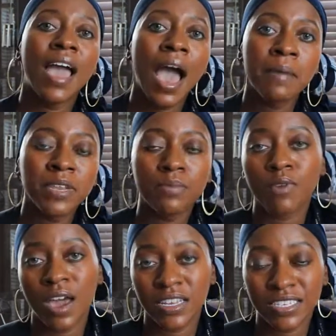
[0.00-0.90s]
How many
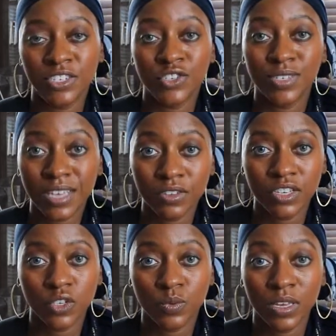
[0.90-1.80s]
products did you sell
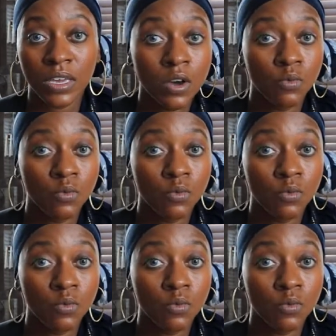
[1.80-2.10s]
this week?